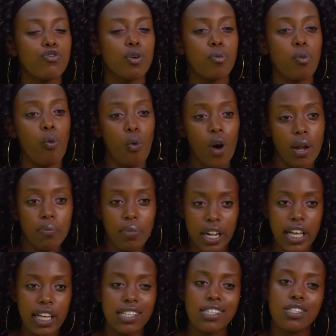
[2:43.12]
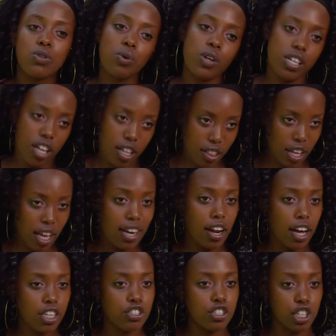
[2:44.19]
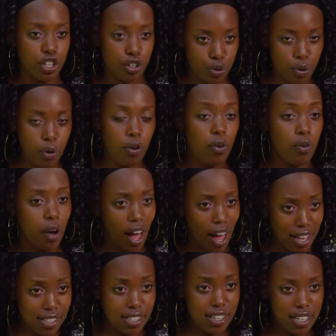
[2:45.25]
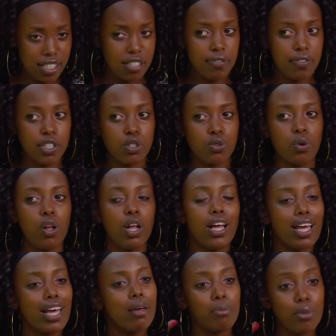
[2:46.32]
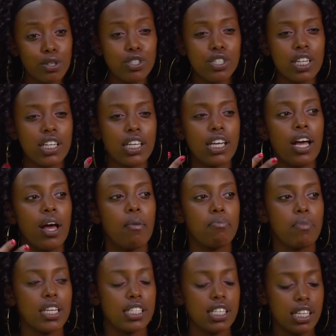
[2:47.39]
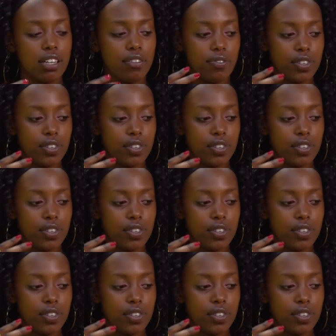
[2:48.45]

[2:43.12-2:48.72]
from one place to another and actually grow as an individual, emotionally, mentally, and